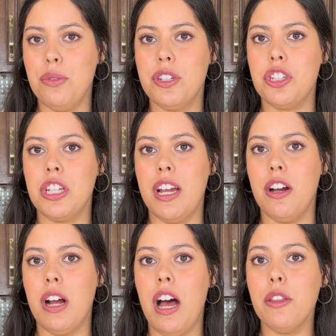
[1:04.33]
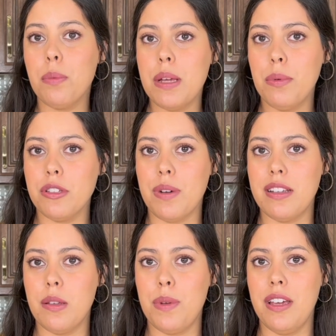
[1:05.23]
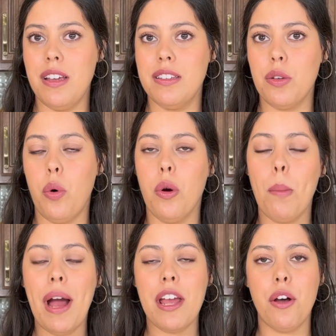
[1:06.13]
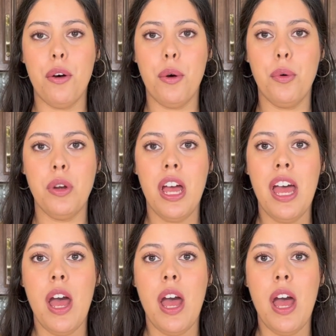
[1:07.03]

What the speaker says: to share other people's recipes or my own,